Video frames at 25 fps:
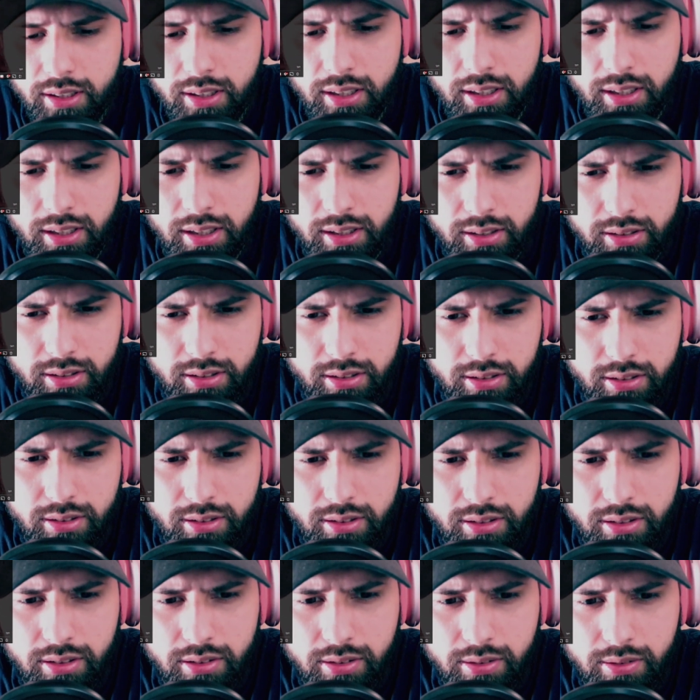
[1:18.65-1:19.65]
Uh
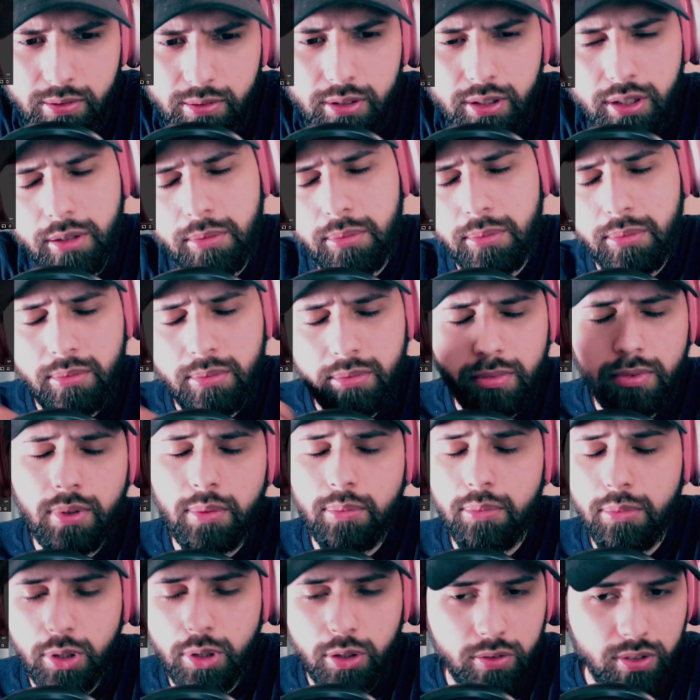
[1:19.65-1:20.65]
you know,
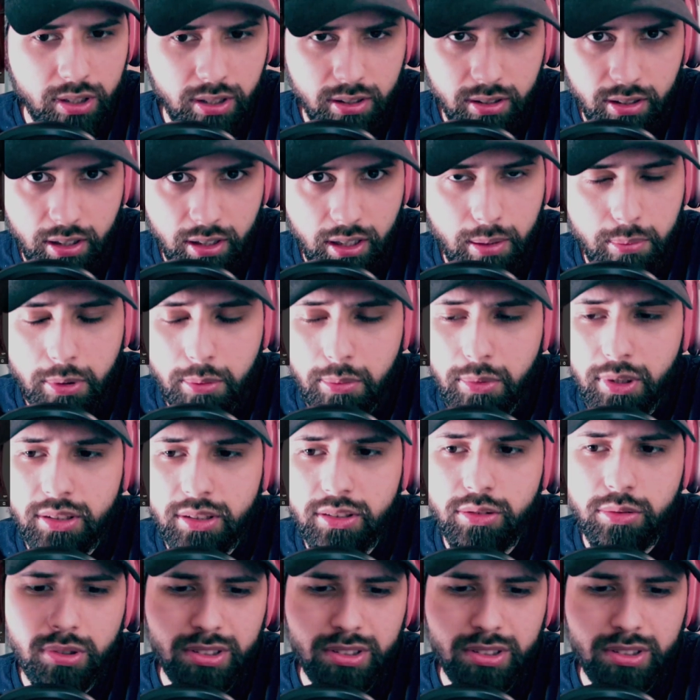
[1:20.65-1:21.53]
I'm moving in a couple months.